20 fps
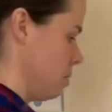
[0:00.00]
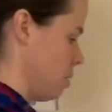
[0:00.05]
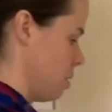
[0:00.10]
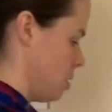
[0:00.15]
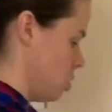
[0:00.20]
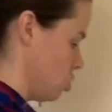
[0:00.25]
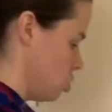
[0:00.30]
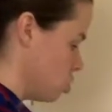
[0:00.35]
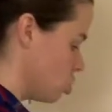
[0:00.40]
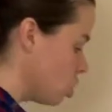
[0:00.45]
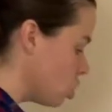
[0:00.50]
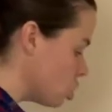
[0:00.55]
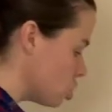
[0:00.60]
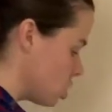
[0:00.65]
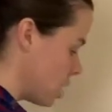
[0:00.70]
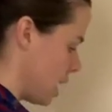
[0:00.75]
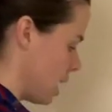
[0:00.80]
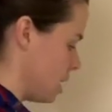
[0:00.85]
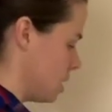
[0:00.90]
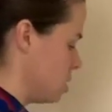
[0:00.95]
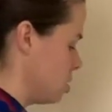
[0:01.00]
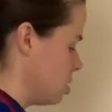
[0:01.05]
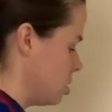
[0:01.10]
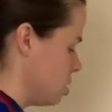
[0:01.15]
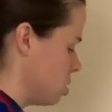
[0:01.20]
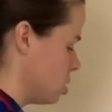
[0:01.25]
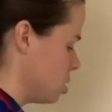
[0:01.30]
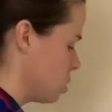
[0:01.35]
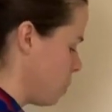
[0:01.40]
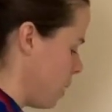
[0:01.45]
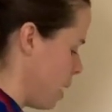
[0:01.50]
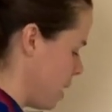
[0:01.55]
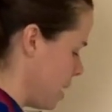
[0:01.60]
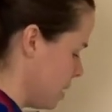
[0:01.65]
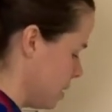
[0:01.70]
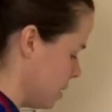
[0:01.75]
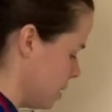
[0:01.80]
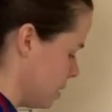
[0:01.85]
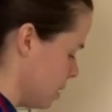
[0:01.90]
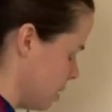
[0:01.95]
such as
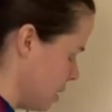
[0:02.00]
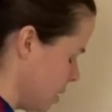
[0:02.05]
squares